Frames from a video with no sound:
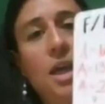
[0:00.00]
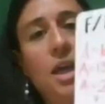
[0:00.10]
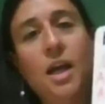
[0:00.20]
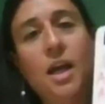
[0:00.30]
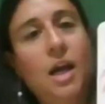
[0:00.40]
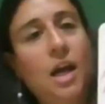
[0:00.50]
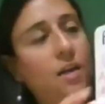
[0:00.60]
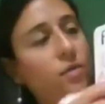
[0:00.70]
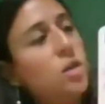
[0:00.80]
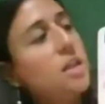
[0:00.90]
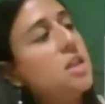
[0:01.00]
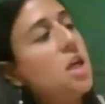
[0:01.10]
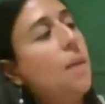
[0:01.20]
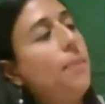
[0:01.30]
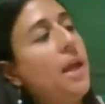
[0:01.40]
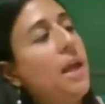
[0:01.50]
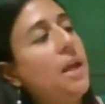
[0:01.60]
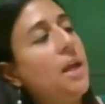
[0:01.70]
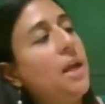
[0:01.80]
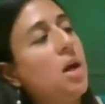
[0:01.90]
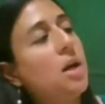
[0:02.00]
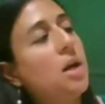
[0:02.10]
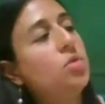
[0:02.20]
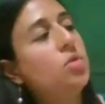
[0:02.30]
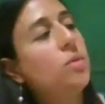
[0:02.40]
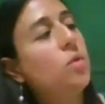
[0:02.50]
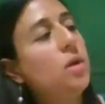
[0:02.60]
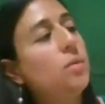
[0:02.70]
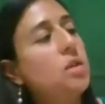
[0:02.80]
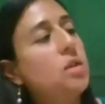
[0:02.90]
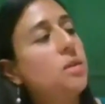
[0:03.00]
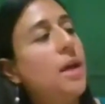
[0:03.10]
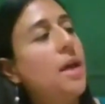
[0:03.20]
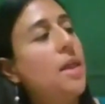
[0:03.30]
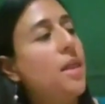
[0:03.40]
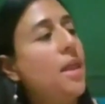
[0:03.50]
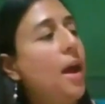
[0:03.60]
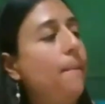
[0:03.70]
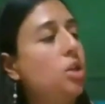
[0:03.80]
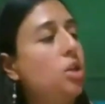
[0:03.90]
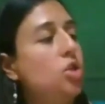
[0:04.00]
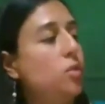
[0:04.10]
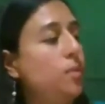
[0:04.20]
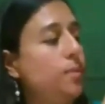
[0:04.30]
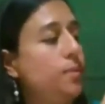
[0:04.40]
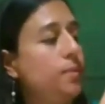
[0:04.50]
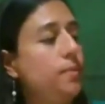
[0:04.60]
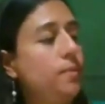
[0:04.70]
And I have a top and a bottom, so I'm going to multiply that by 2.